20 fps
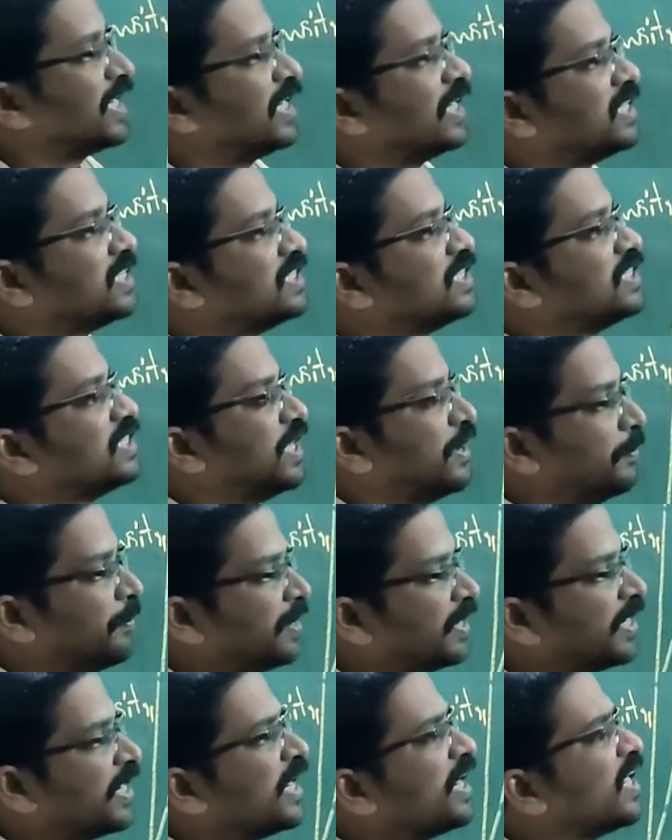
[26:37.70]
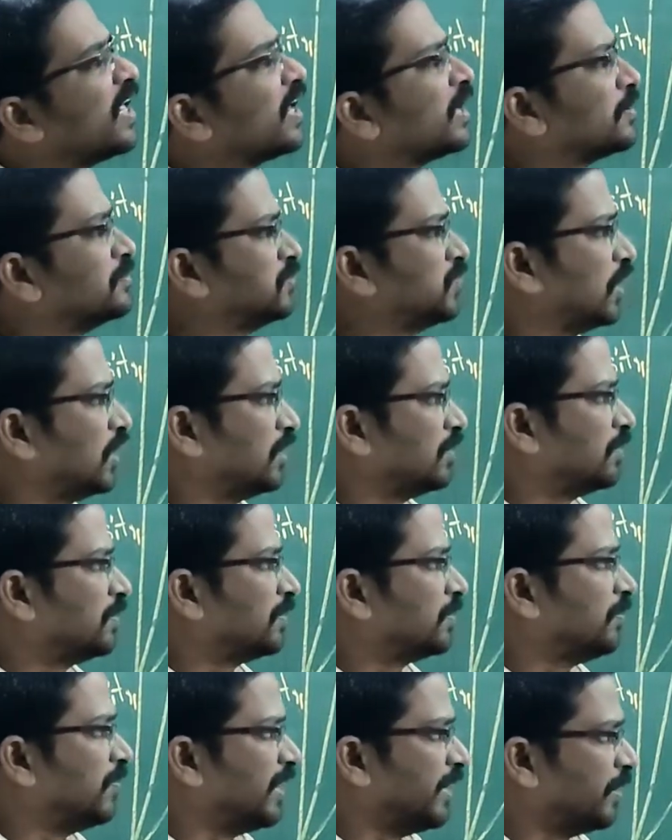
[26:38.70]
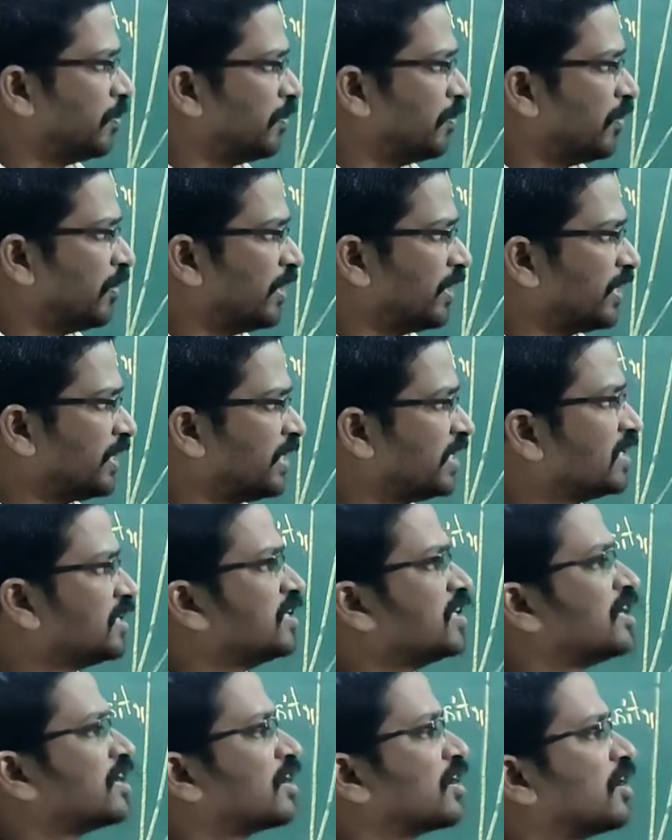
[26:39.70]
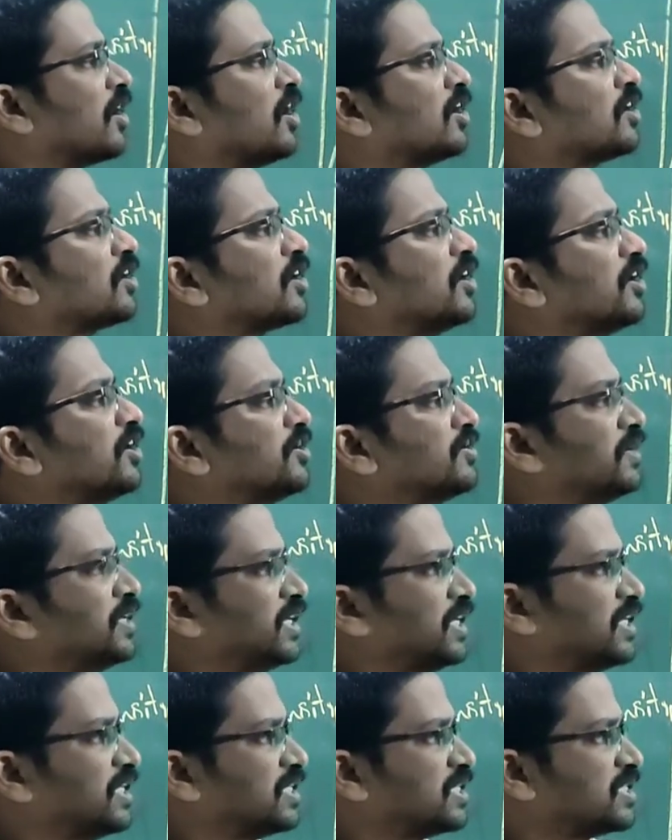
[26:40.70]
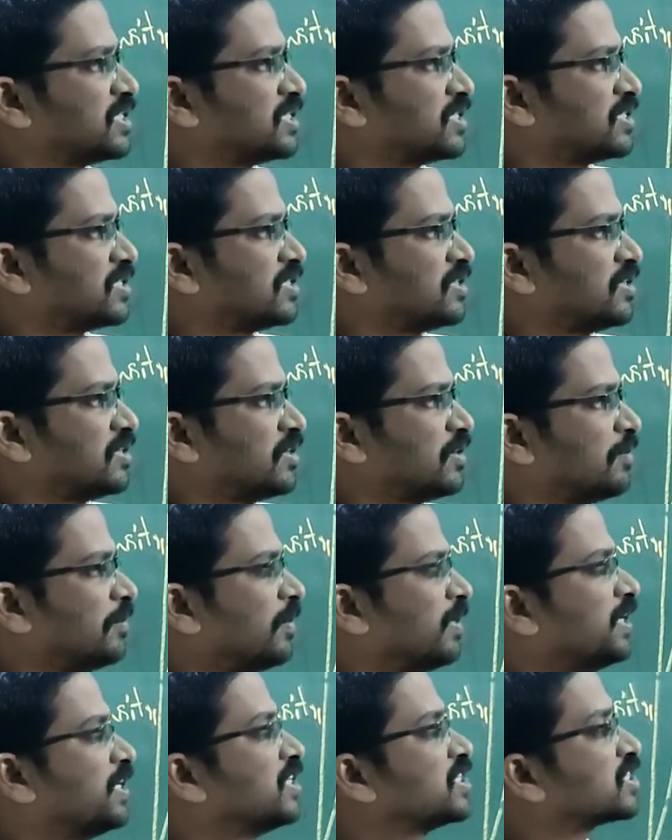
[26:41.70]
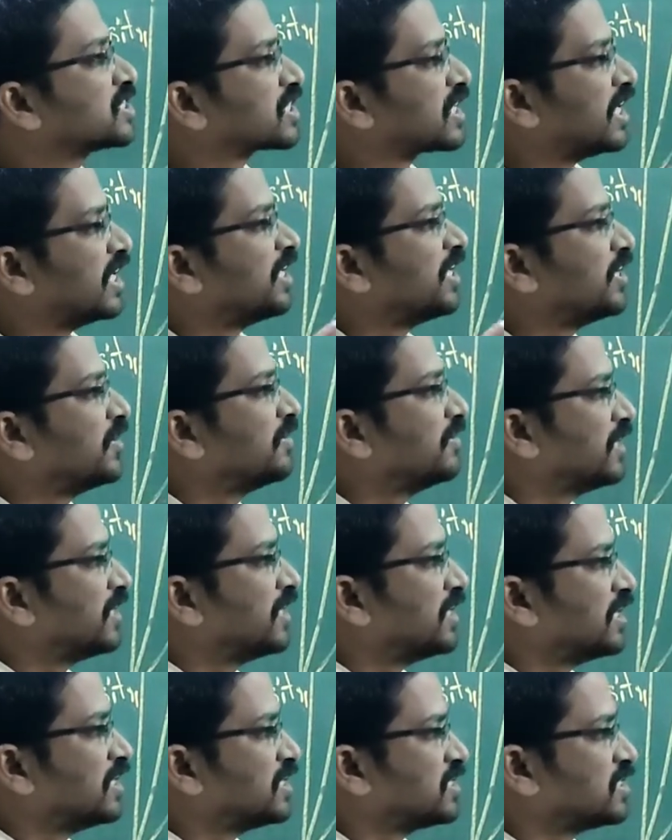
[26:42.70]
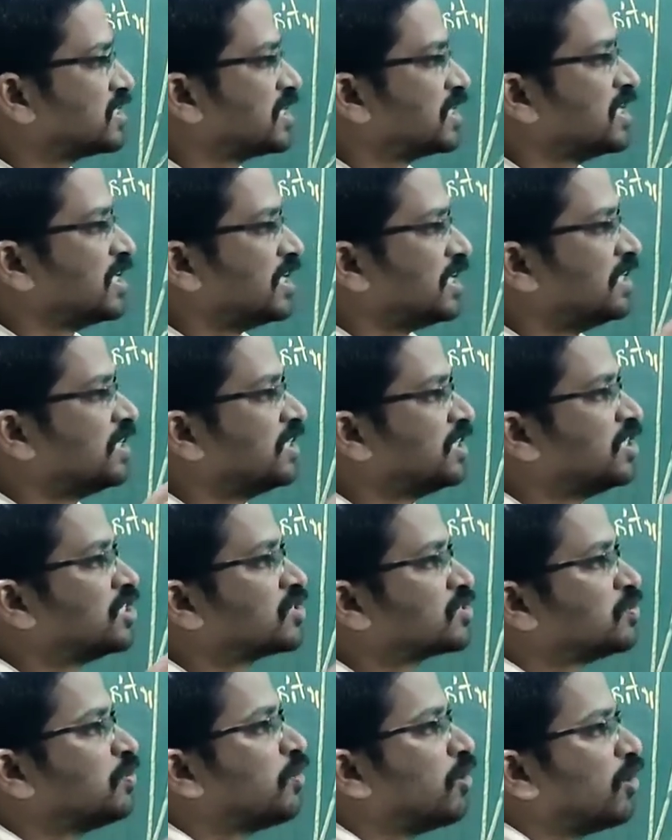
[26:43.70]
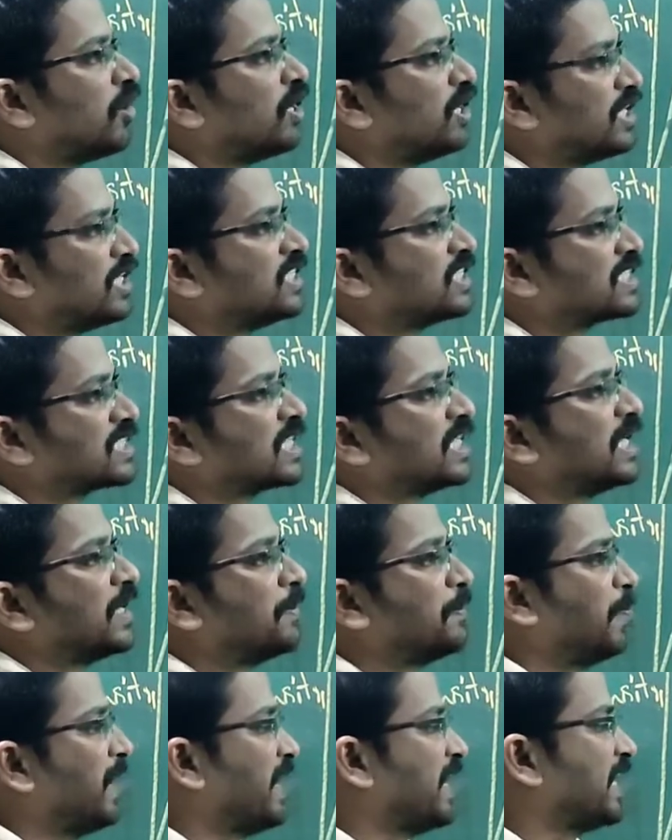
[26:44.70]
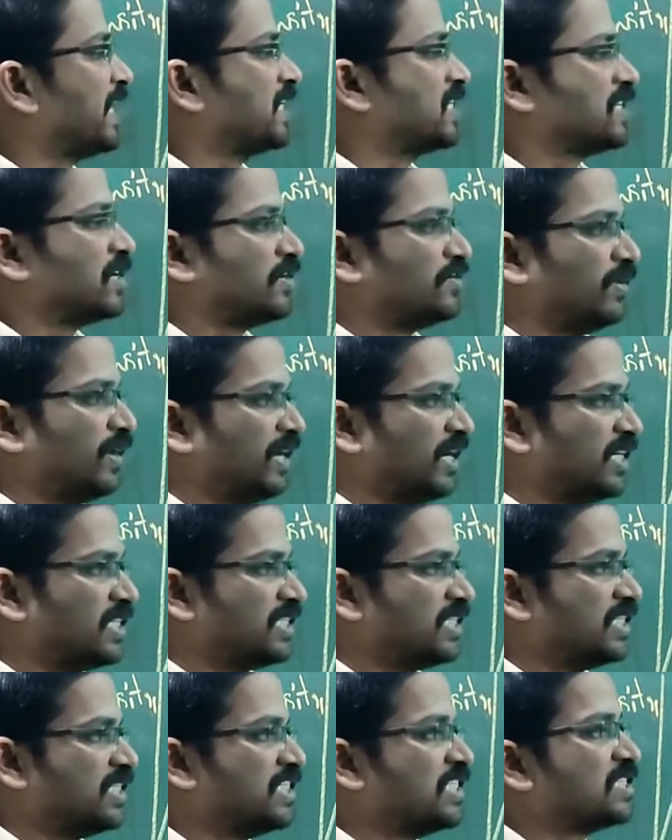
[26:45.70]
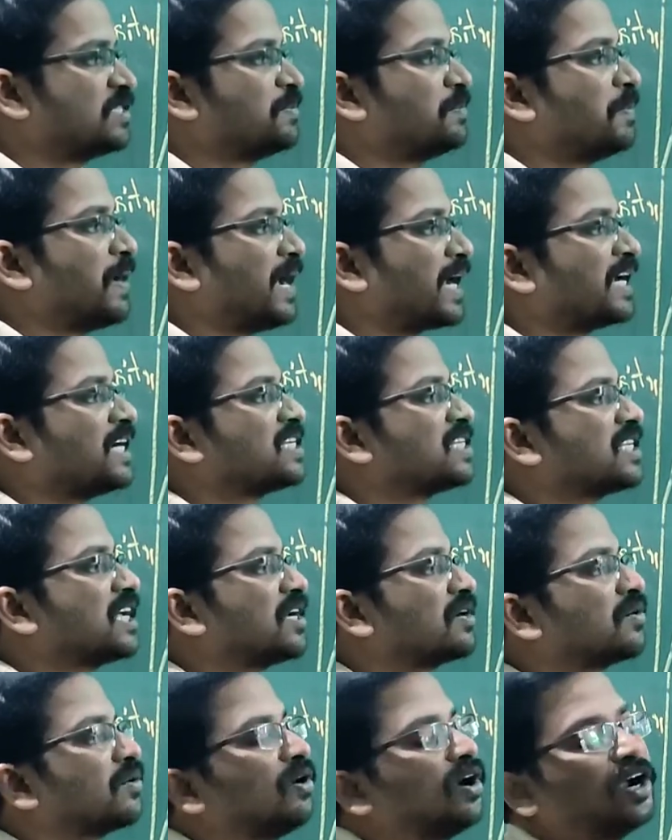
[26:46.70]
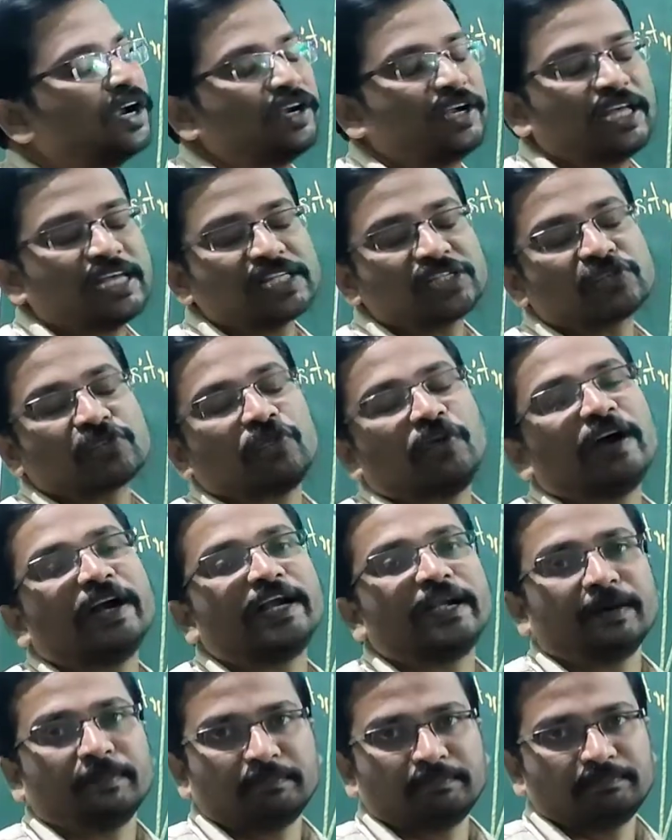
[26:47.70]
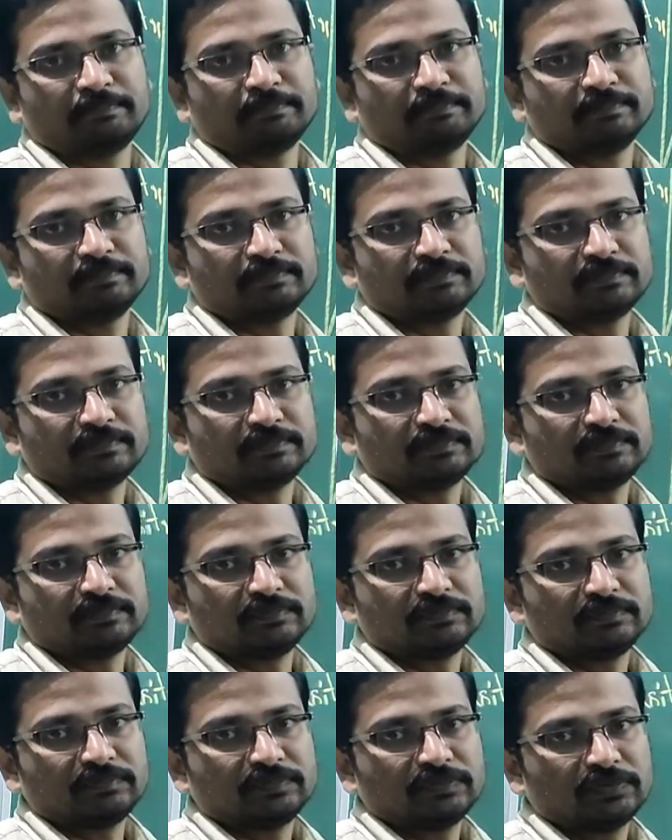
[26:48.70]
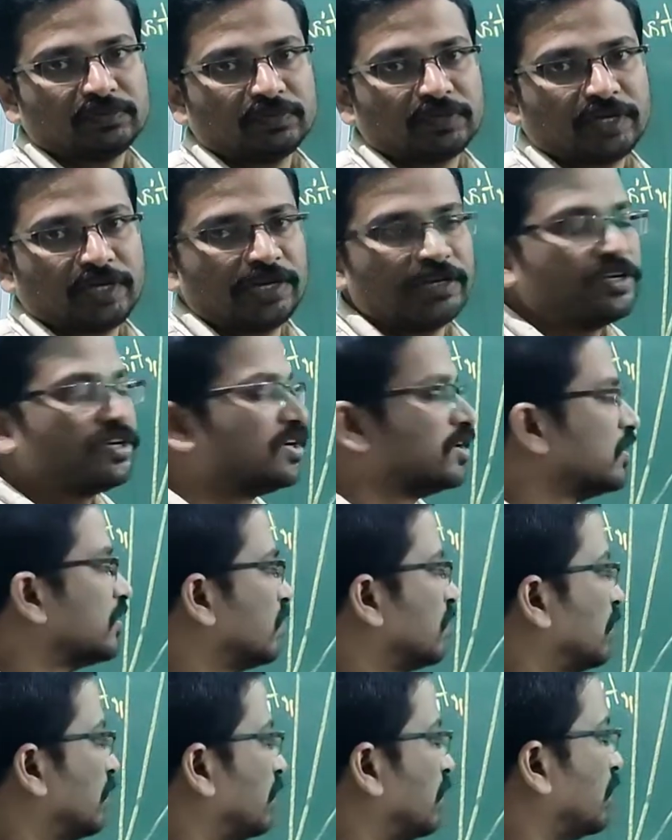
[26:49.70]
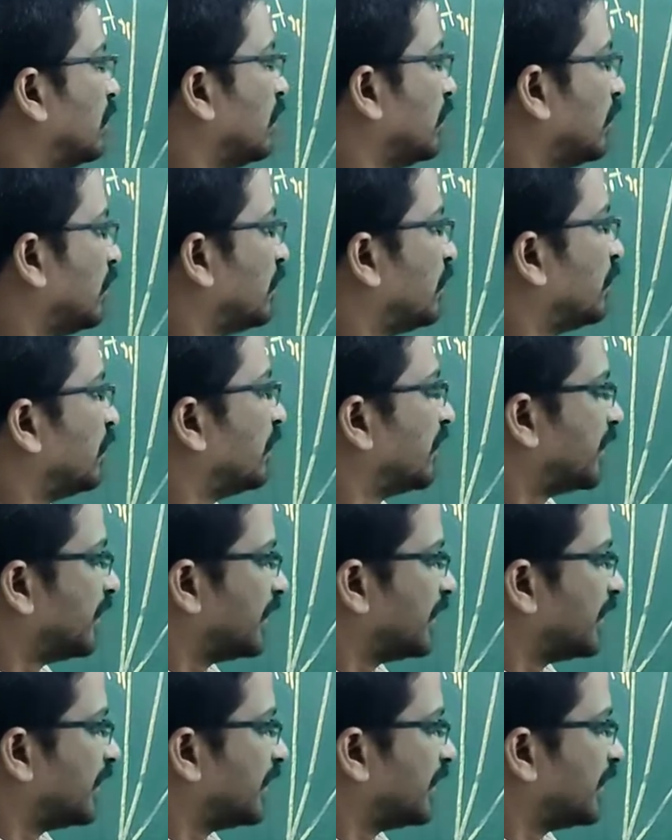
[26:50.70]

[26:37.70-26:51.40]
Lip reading: energy emitted or absorbed by a body, not continuous but discontinuous in these small discrete packets of energy. These packets are called as quantum. Okay, if you